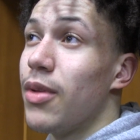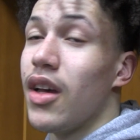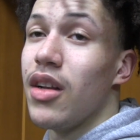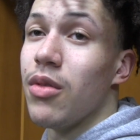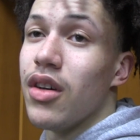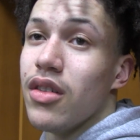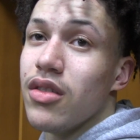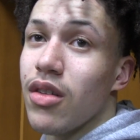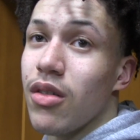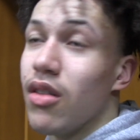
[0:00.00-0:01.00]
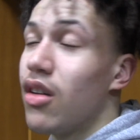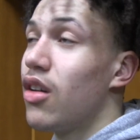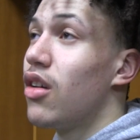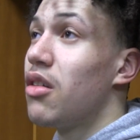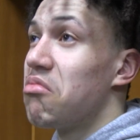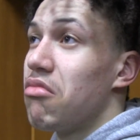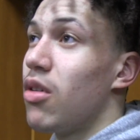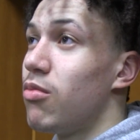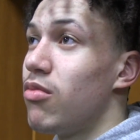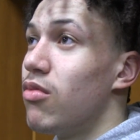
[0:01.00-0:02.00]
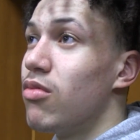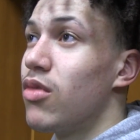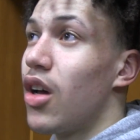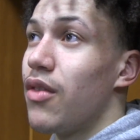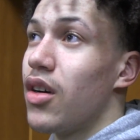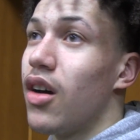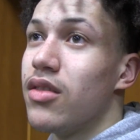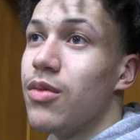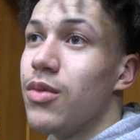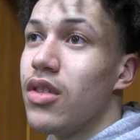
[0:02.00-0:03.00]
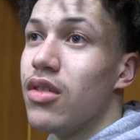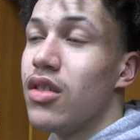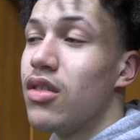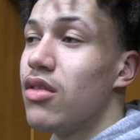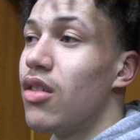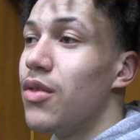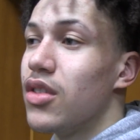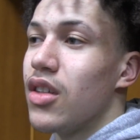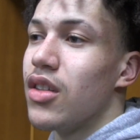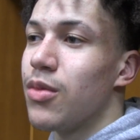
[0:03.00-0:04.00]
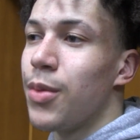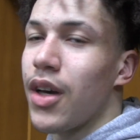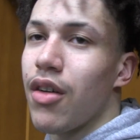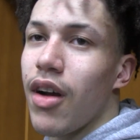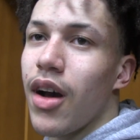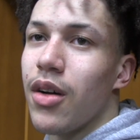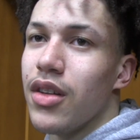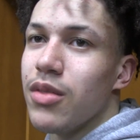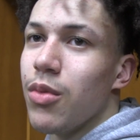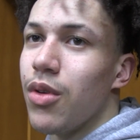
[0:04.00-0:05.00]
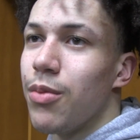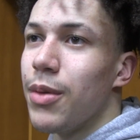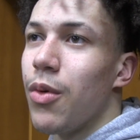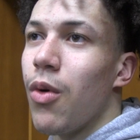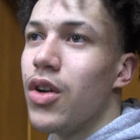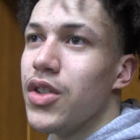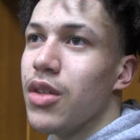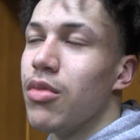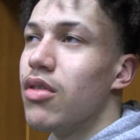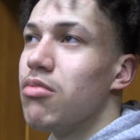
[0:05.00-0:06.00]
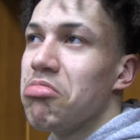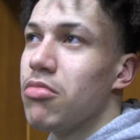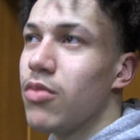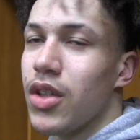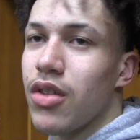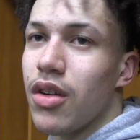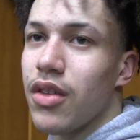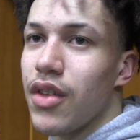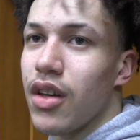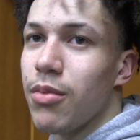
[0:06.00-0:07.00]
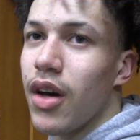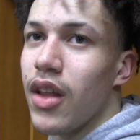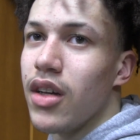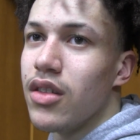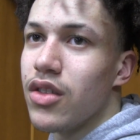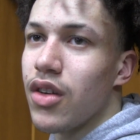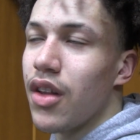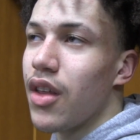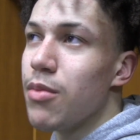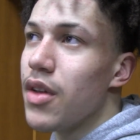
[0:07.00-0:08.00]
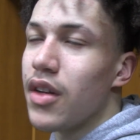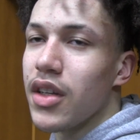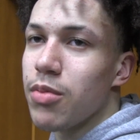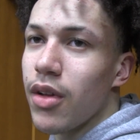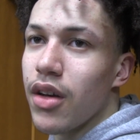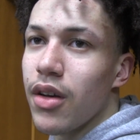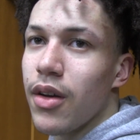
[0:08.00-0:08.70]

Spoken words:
play anyway, so I'm kind of accustomed to it. Obviously, there's a bigger crowd, there's more people watching, but I try not to think about that. Just try to think about the next play.